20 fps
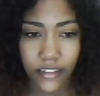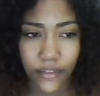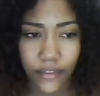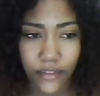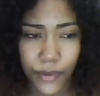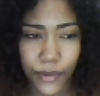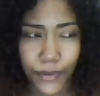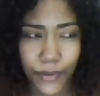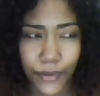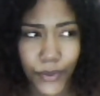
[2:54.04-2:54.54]

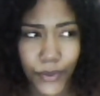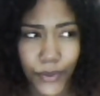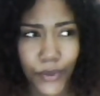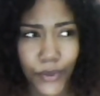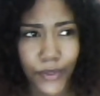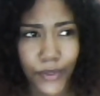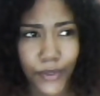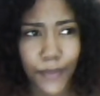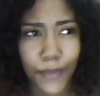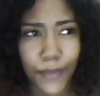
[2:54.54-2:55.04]
Well, not
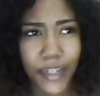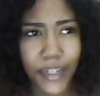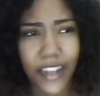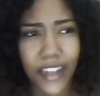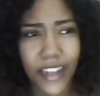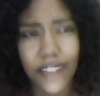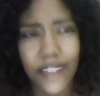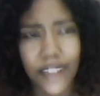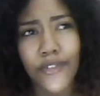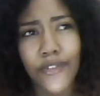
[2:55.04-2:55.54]

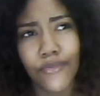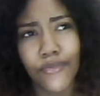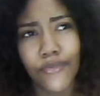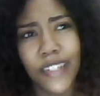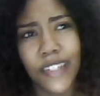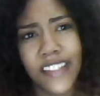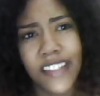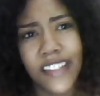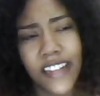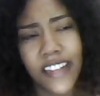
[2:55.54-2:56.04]

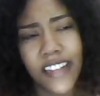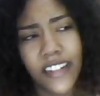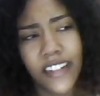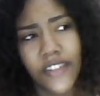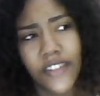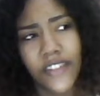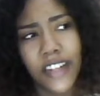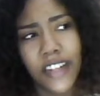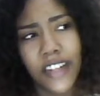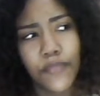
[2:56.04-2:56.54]
really sexually
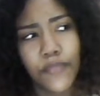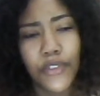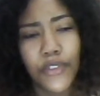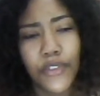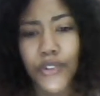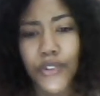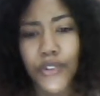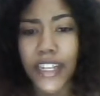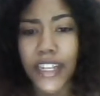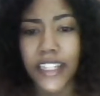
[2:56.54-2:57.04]
attracted, but
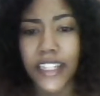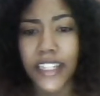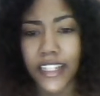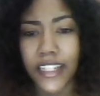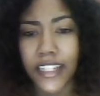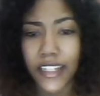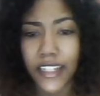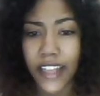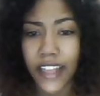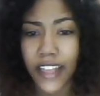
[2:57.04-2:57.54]
you need
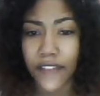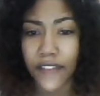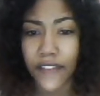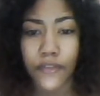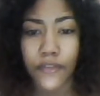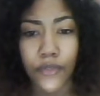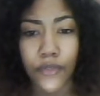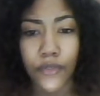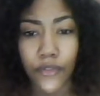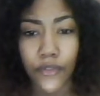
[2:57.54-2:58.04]
to have
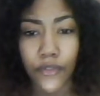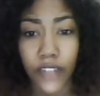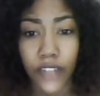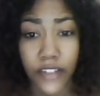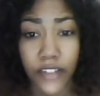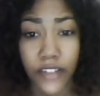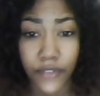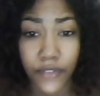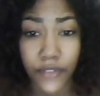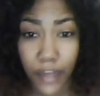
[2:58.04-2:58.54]
some sort of
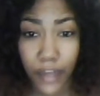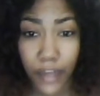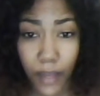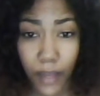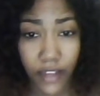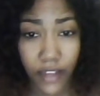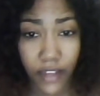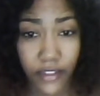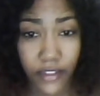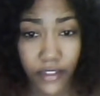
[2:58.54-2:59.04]
lust for that
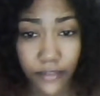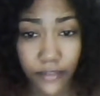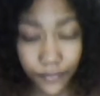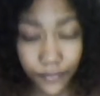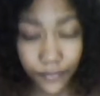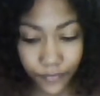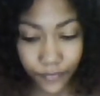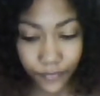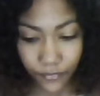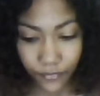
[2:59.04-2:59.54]
person.
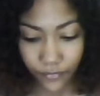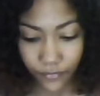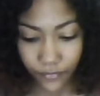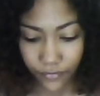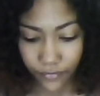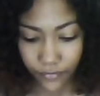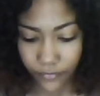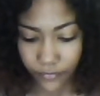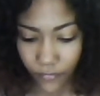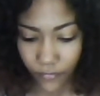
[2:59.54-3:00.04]

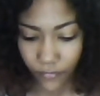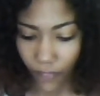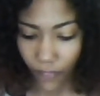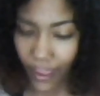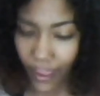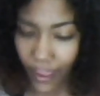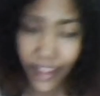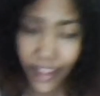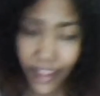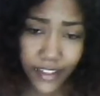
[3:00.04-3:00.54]

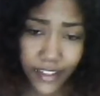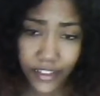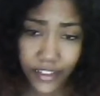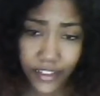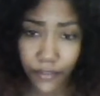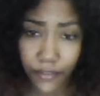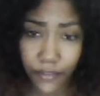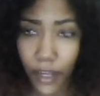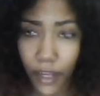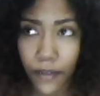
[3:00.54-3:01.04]
I guess that's
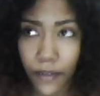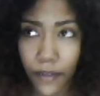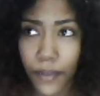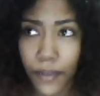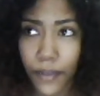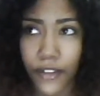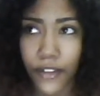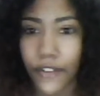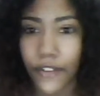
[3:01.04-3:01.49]
just my own opinion,